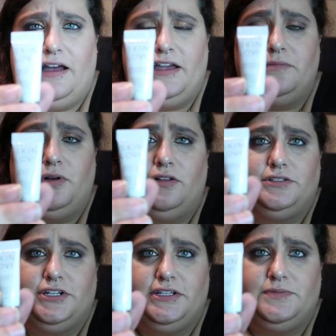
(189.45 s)
I
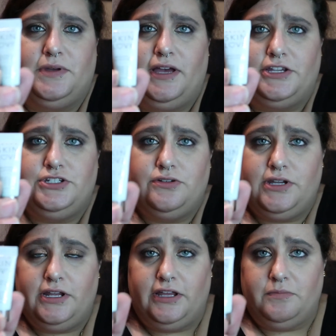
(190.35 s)
apologize, but I showed
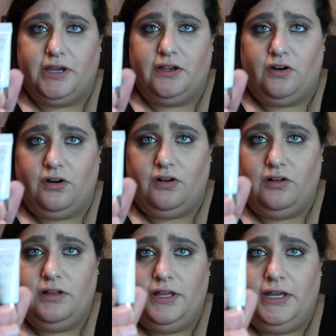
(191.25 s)
it in my haul.